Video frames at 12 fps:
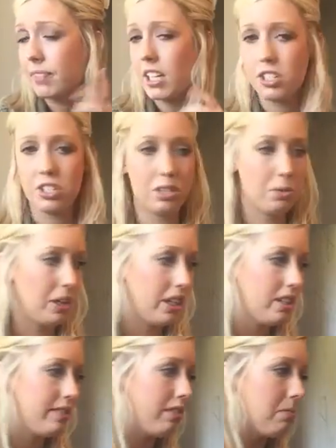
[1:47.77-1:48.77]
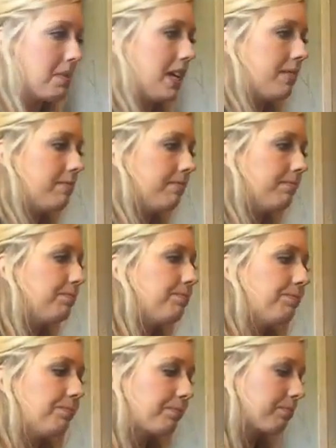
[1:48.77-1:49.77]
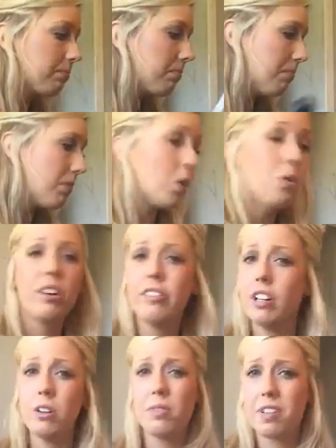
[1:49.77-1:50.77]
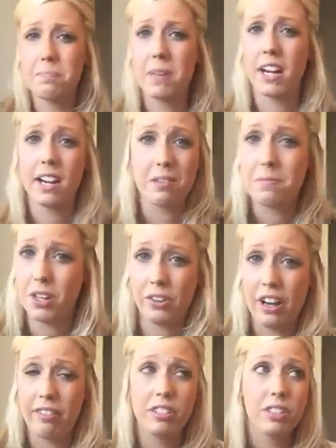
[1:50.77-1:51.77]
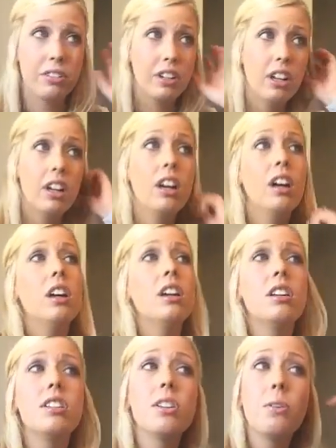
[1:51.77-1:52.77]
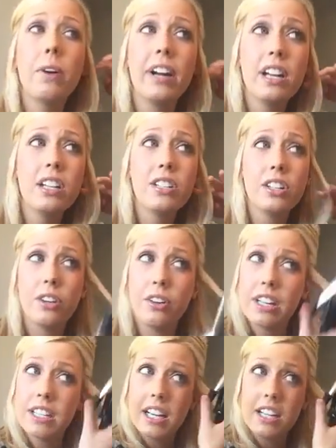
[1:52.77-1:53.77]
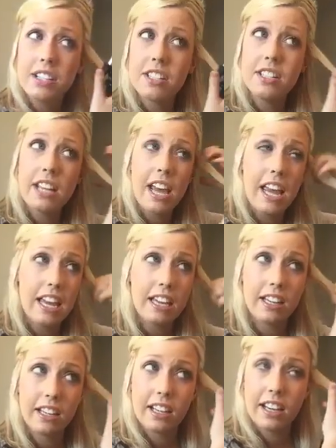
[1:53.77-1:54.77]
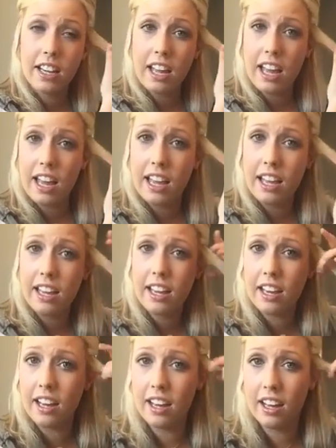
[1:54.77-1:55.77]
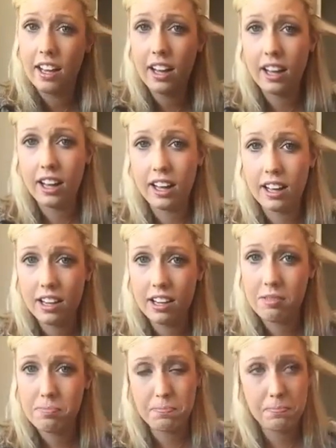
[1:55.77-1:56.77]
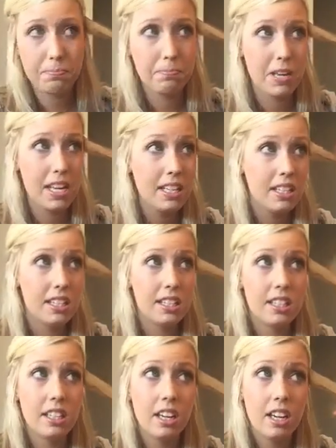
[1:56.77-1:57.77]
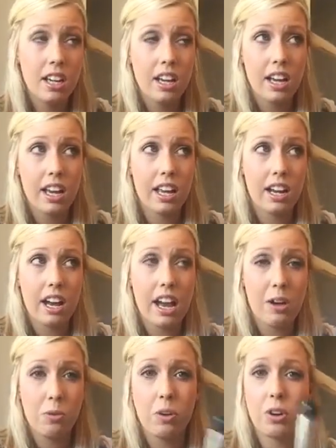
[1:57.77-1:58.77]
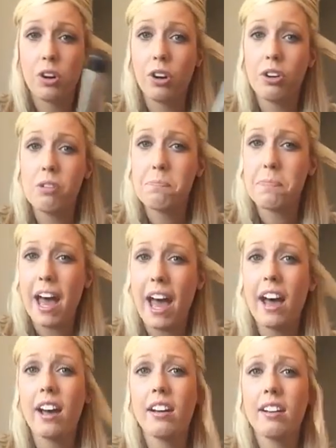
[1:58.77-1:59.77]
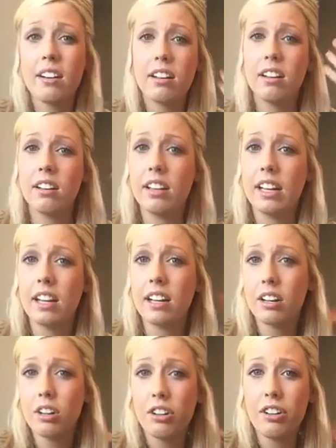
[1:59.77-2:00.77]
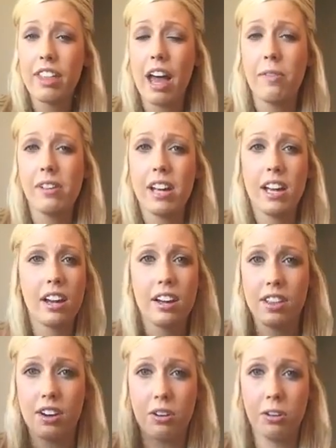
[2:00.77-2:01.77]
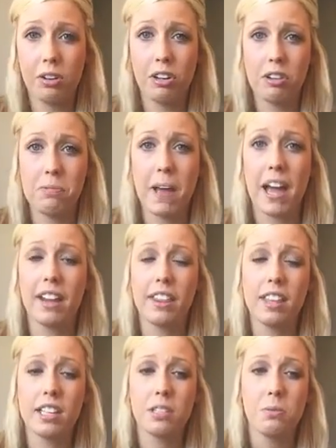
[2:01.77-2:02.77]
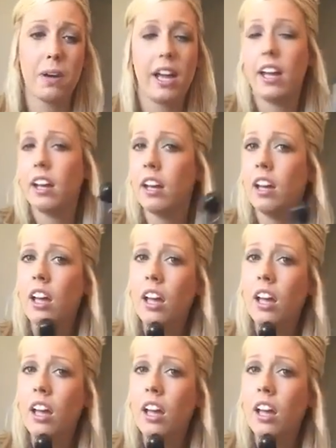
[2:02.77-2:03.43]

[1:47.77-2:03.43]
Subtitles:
this just works for me. Or if you don't want to pin it up, you don't have to. So what I do is I just take a piece and I will curl back, like curl that way, and then I'll curl back this way.